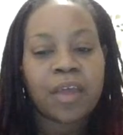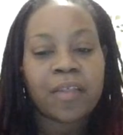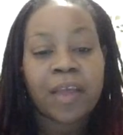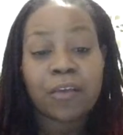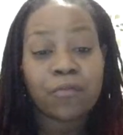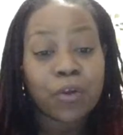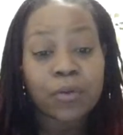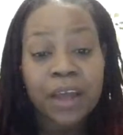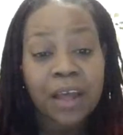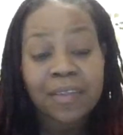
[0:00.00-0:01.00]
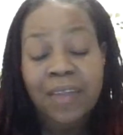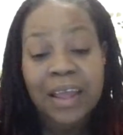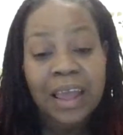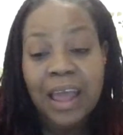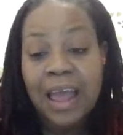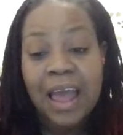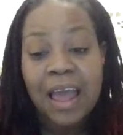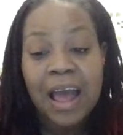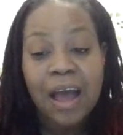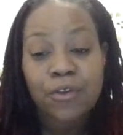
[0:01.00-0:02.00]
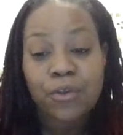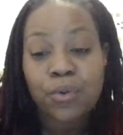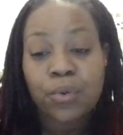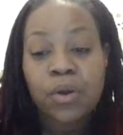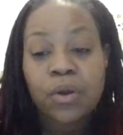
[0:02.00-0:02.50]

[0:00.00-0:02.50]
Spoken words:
like a real, like how you